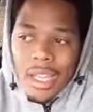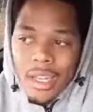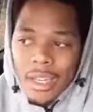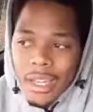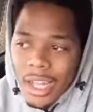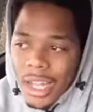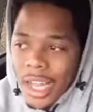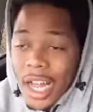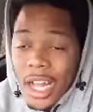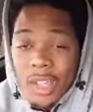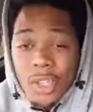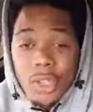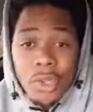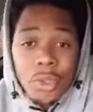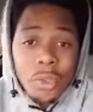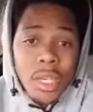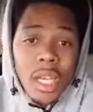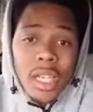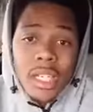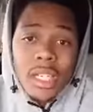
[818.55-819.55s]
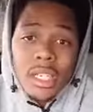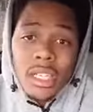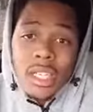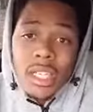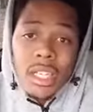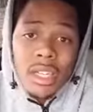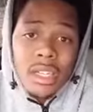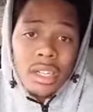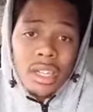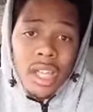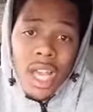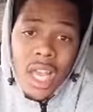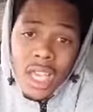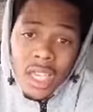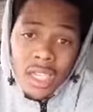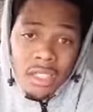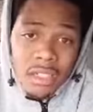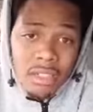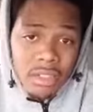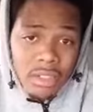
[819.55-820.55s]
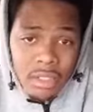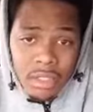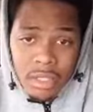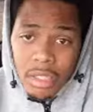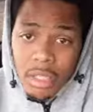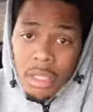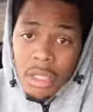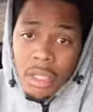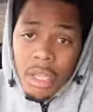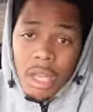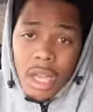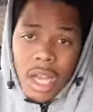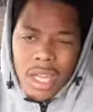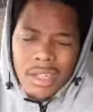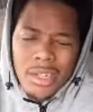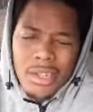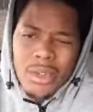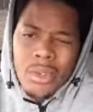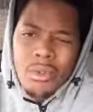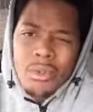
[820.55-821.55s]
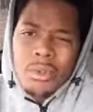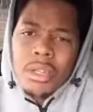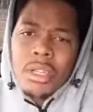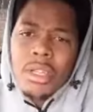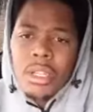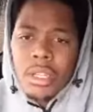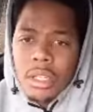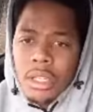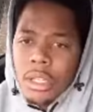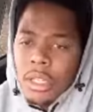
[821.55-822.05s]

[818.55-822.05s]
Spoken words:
And I knew that at a young age. I knew it.